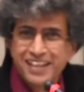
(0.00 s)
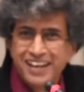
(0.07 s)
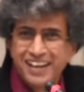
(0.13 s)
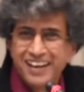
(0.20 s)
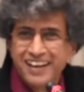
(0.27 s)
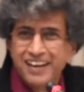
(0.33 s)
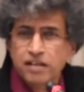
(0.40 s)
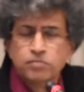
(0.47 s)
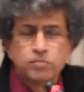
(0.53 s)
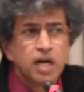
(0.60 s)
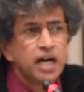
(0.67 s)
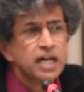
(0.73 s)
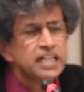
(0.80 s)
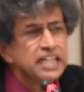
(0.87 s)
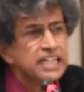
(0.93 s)

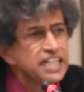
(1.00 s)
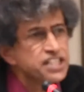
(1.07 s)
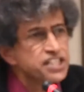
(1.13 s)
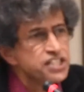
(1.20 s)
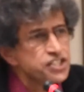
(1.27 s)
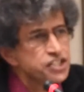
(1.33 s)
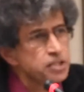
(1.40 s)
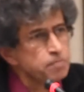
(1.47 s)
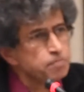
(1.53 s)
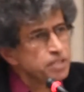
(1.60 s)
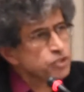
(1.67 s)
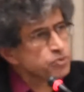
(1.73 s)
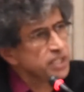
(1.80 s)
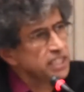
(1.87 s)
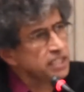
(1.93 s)
a relationship
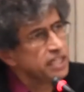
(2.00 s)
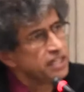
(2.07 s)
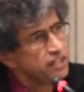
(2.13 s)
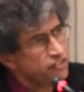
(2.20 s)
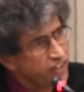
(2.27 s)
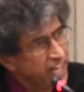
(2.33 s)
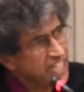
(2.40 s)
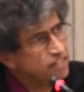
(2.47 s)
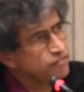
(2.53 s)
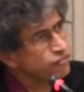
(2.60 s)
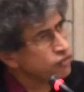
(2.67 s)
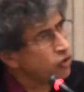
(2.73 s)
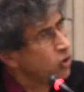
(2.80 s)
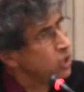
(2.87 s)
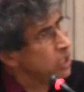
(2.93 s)
between
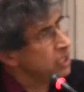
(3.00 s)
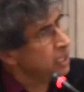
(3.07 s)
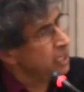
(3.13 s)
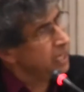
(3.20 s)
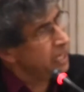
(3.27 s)
rainfall